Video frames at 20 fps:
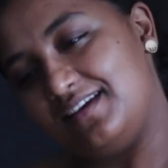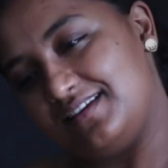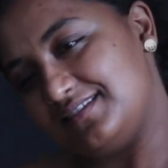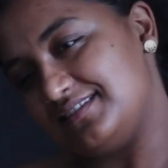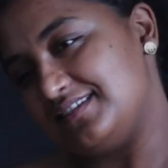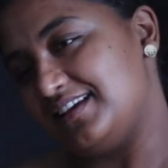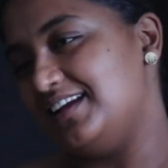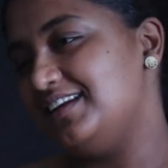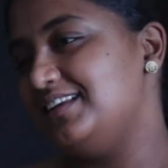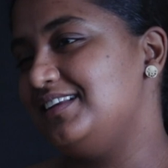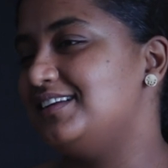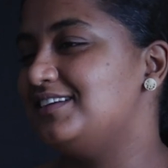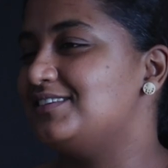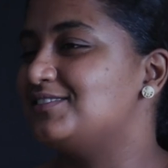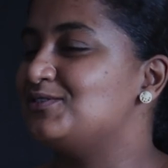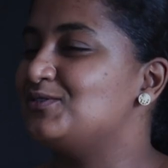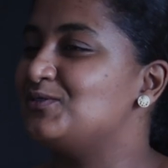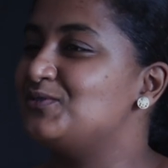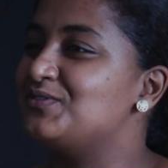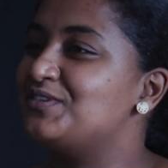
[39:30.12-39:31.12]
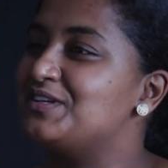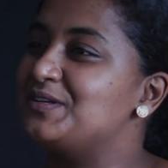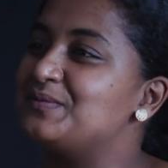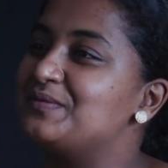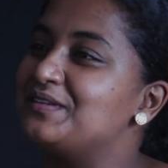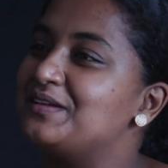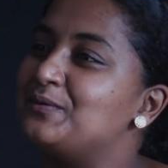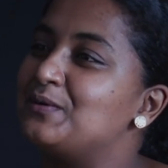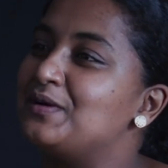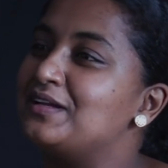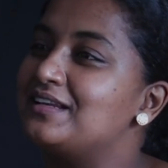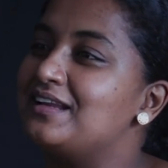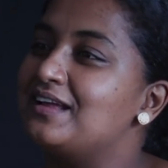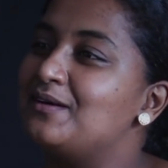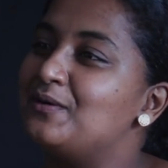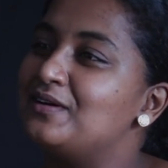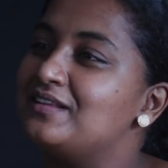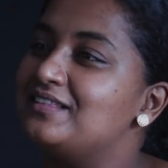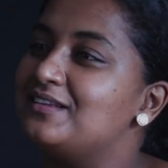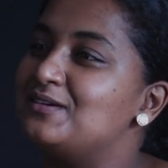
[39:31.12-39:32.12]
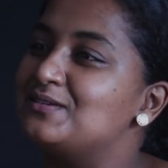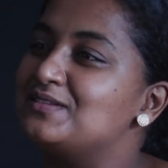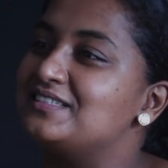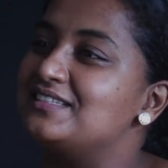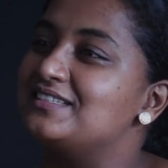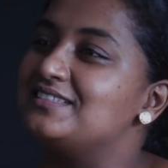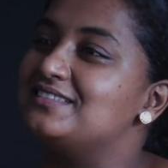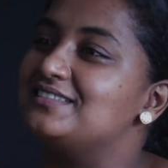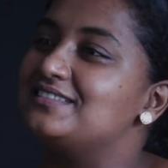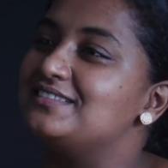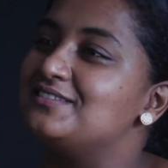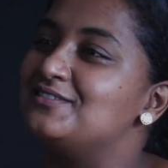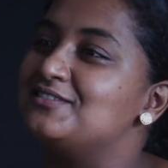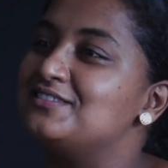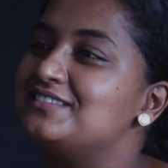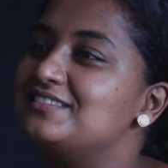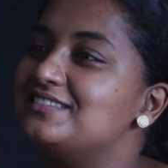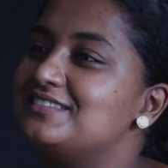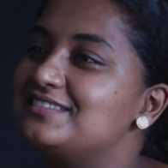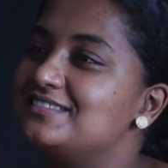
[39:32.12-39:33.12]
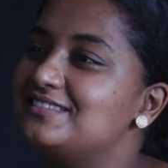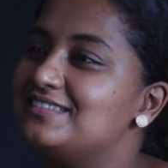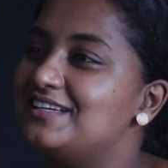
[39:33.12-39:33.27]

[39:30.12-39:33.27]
aspect of it. So frame the 1,000 note